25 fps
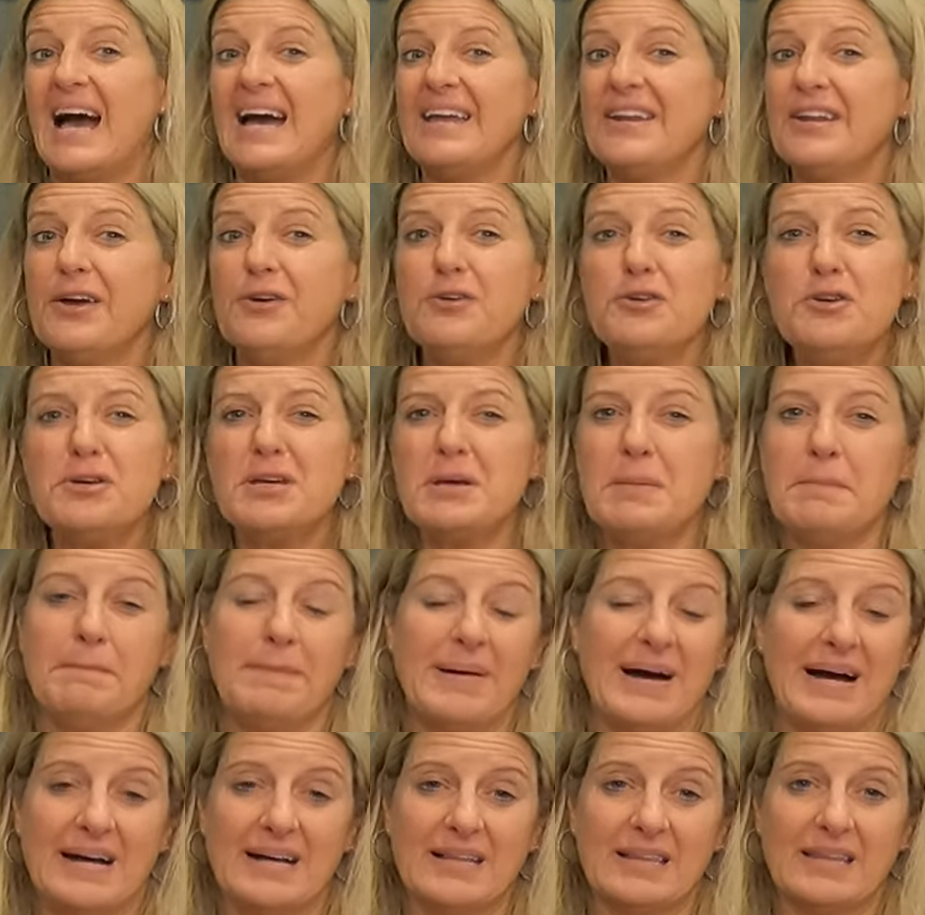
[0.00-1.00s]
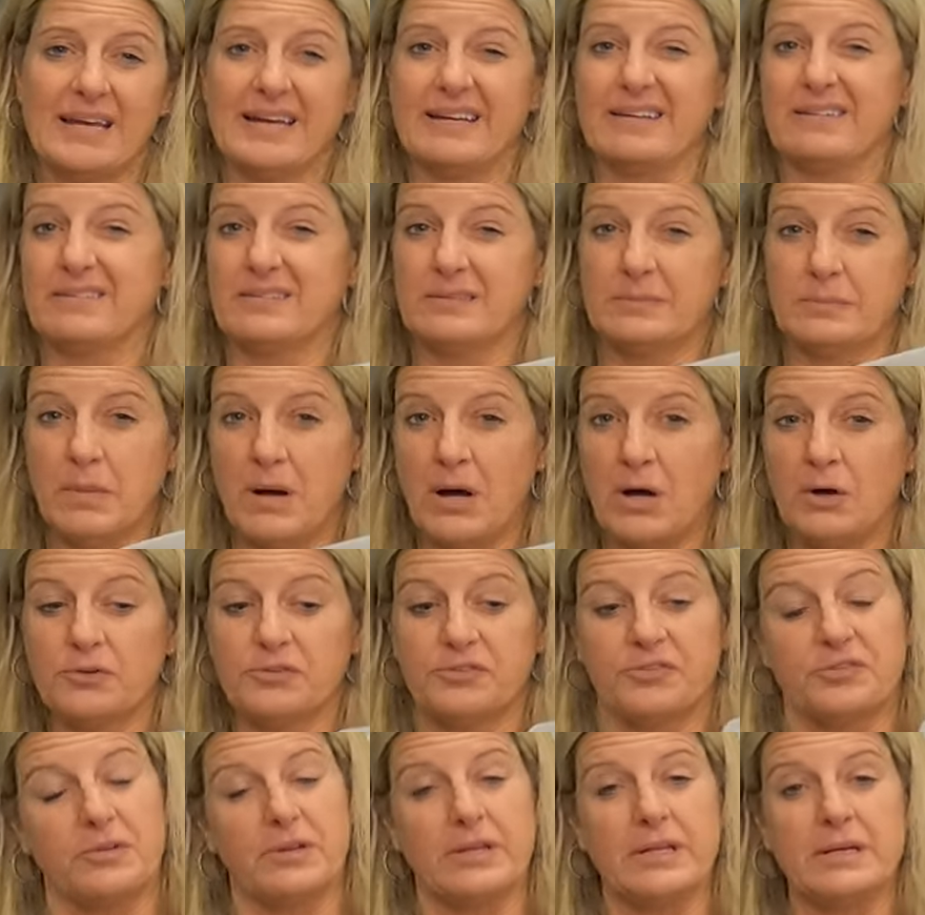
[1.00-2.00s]
I know you can buy like small
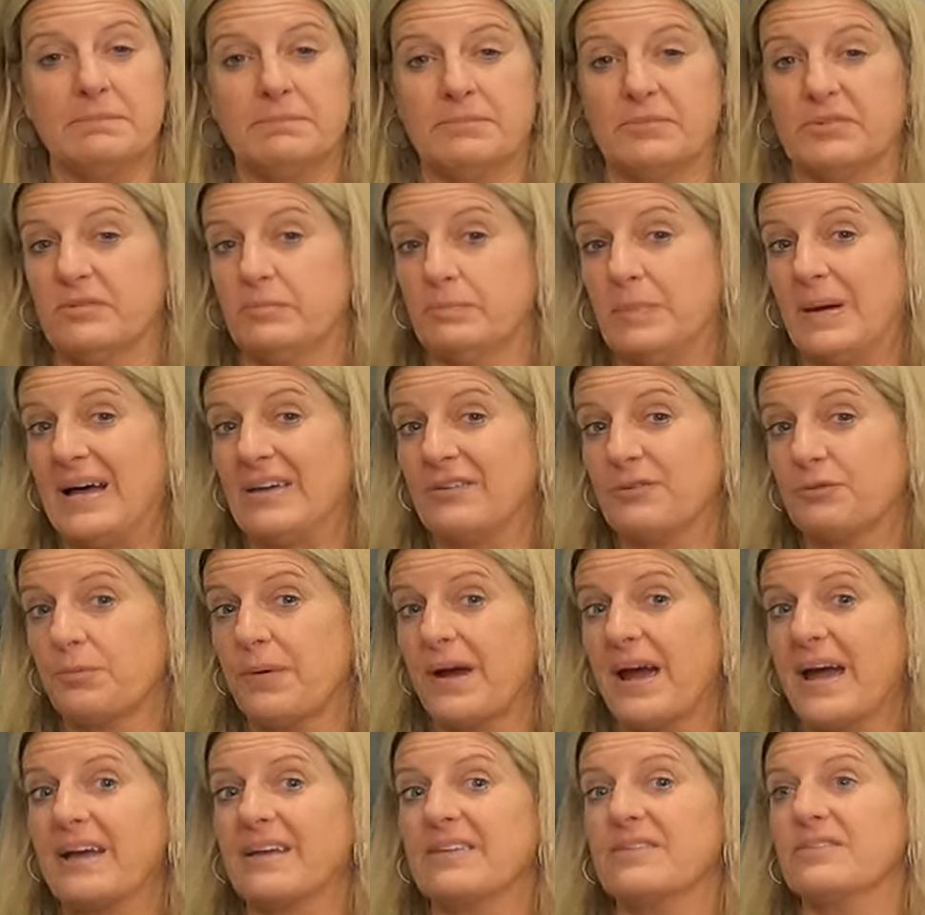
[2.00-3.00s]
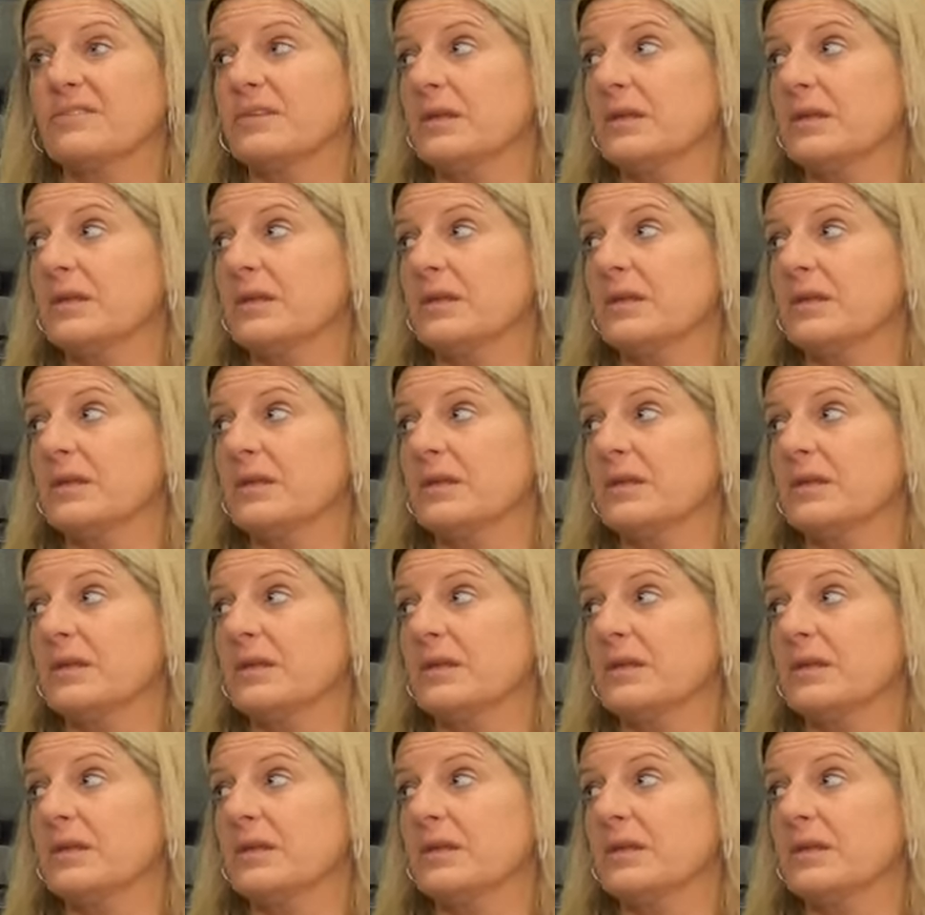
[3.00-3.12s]
slim spice racks